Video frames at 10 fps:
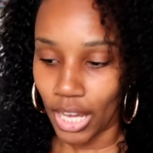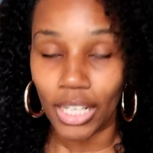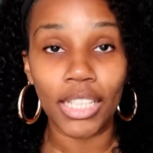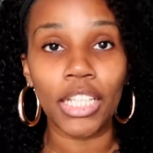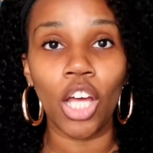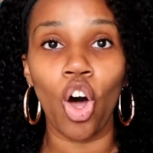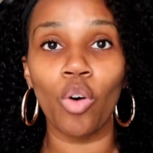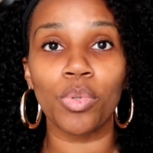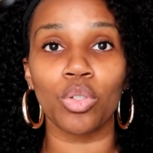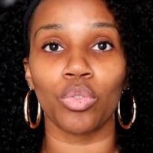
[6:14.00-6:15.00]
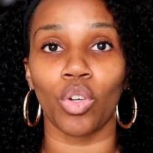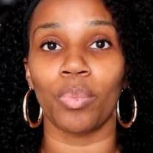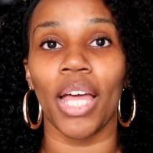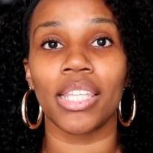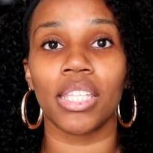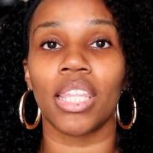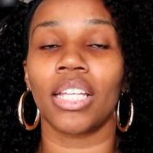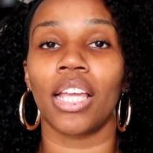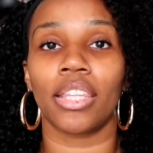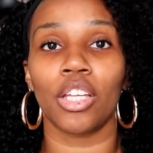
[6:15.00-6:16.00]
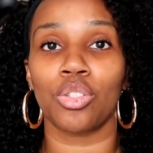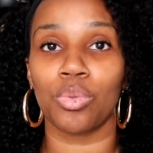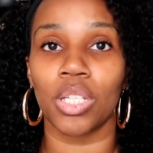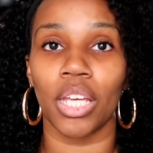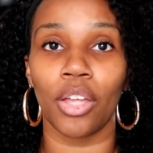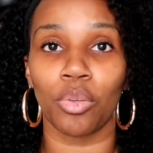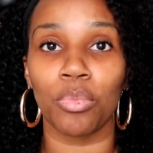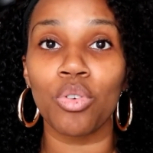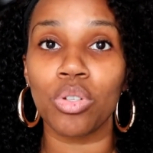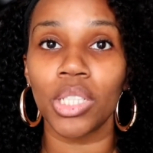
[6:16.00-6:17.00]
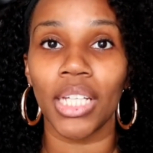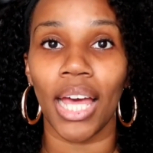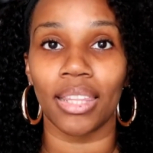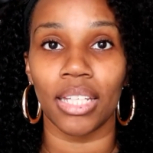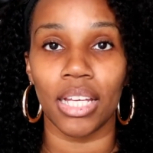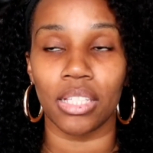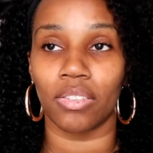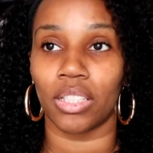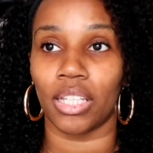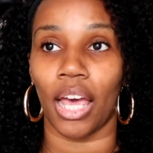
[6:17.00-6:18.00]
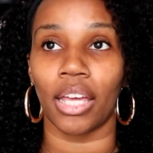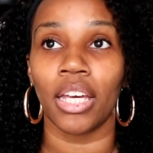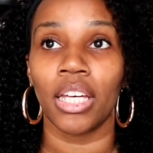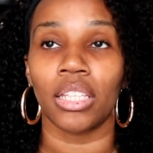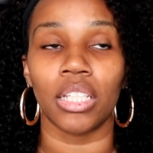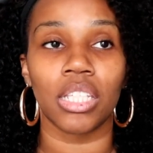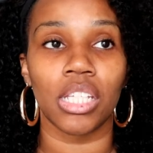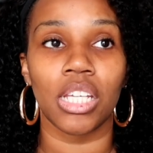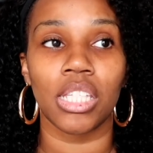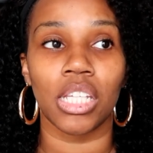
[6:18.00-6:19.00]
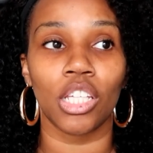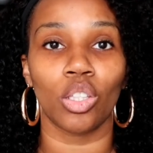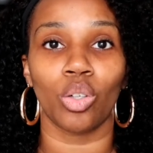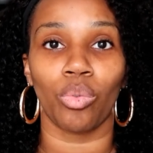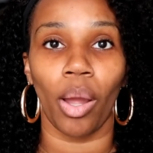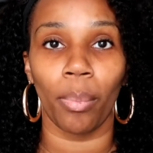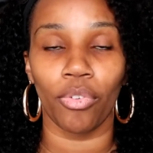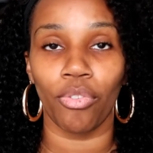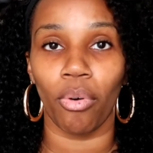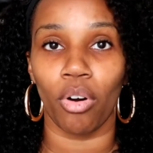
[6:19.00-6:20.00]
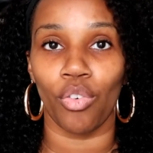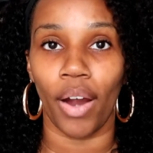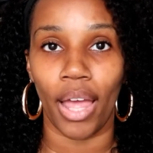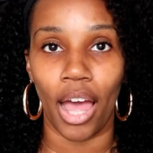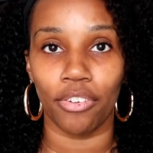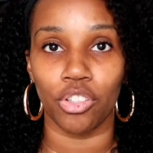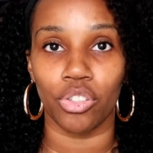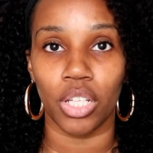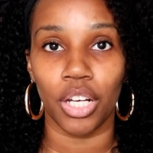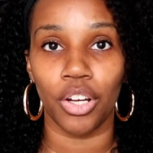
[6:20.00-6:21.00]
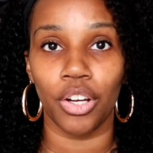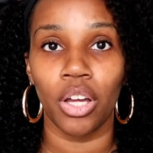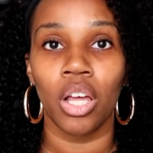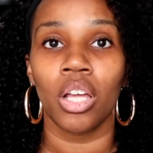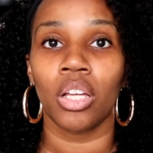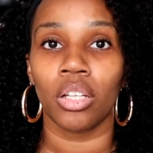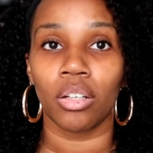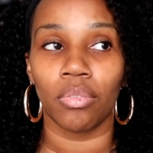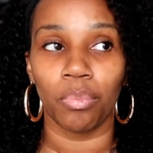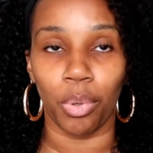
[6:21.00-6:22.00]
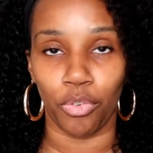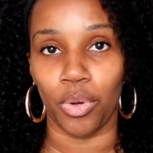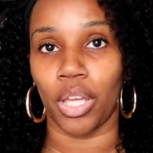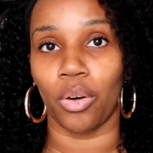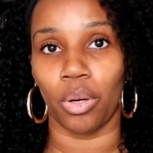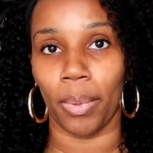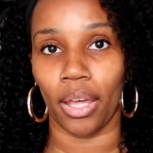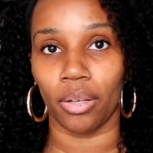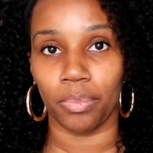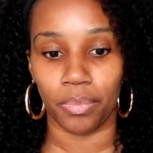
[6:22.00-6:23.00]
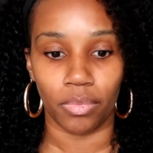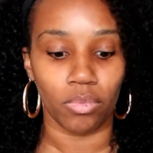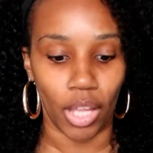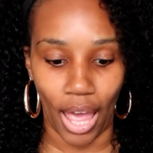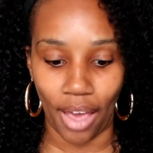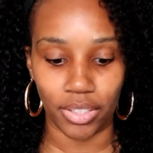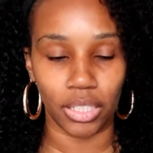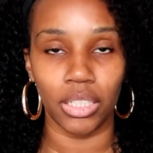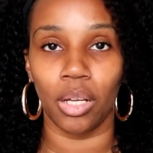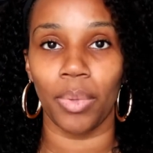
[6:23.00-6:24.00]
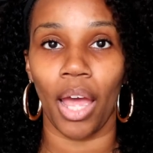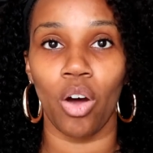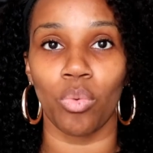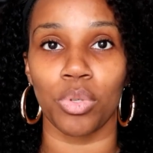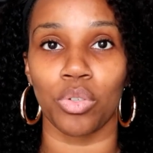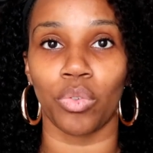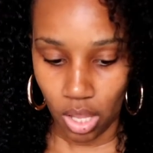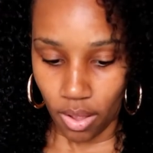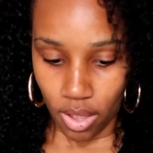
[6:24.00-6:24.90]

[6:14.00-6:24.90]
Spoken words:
Clean the homeschool room. That's a thing that they do together mutually at the end of the day. This is either right before or right after dinner, before they go to bed. They have to clean up that homeschool room.